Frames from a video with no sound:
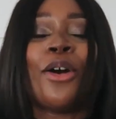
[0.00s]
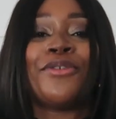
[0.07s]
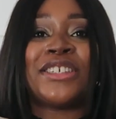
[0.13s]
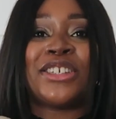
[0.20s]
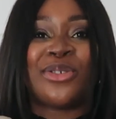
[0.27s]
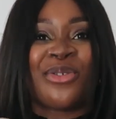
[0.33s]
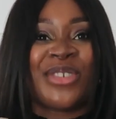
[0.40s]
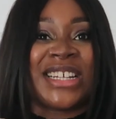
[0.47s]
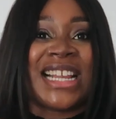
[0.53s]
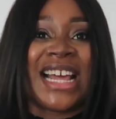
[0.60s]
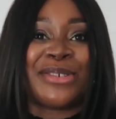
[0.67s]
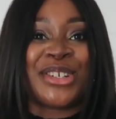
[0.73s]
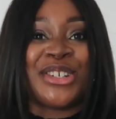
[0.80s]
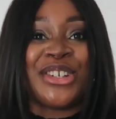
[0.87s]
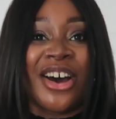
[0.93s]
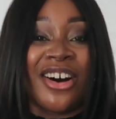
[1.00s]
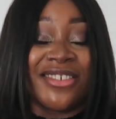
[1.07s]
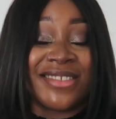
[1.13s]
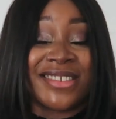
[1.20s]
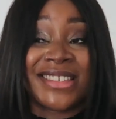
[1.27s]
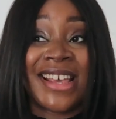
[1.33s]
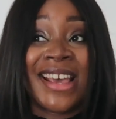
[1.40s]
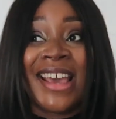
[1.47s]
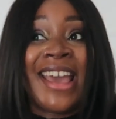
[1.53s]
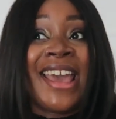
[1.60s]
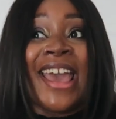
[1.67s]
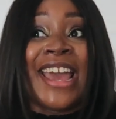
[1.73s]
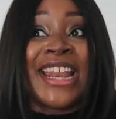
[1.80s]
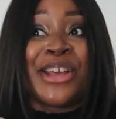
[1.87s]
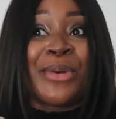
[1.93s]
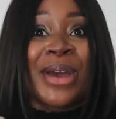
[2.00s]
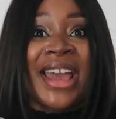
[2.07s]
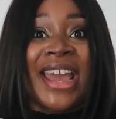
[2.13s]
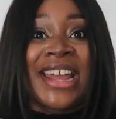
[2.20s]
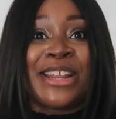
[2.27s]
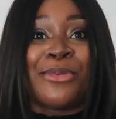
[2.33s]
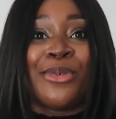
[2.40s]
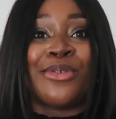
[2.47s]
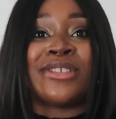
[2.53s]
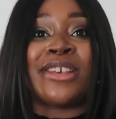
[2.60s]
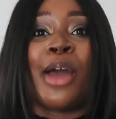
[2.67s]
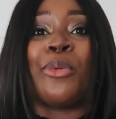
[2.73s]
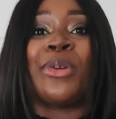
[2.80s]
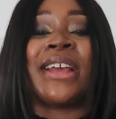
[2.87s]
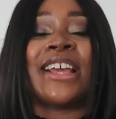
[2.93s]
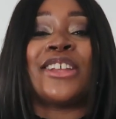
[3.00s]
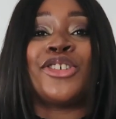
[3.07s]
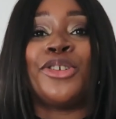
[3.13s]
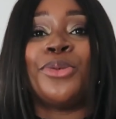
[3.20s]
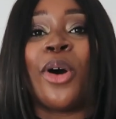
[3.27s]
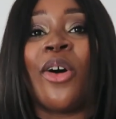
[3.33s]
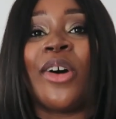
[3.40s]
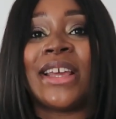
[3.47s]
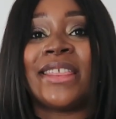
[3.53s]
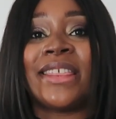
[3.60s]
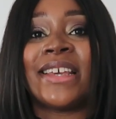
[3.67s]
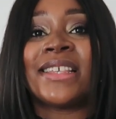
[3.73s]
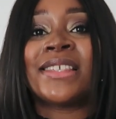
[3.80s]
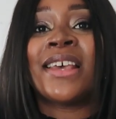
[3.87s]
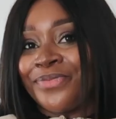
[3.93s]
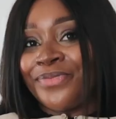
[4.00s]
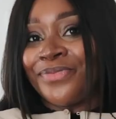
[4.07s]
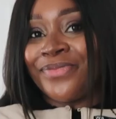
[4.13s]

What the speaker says: Obviously you're not really allowed to dance anywhere anymore, so I wouldn't get too hot in this.